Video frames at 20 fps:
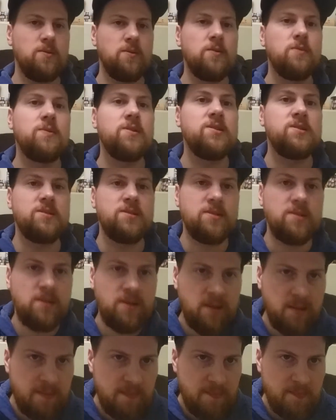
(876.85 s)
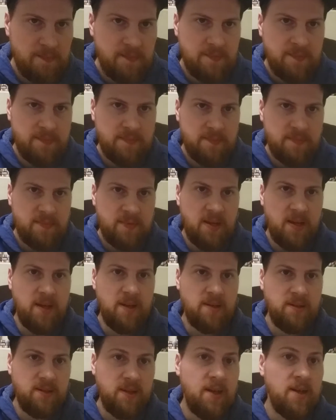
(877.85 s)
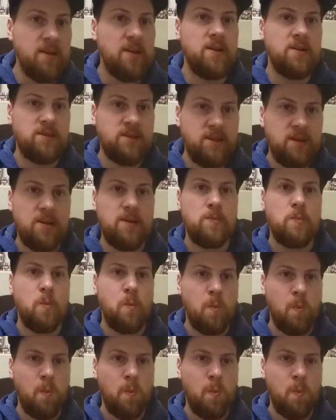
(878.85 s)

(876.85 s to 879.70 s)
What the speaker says: reason, and they had healthcare,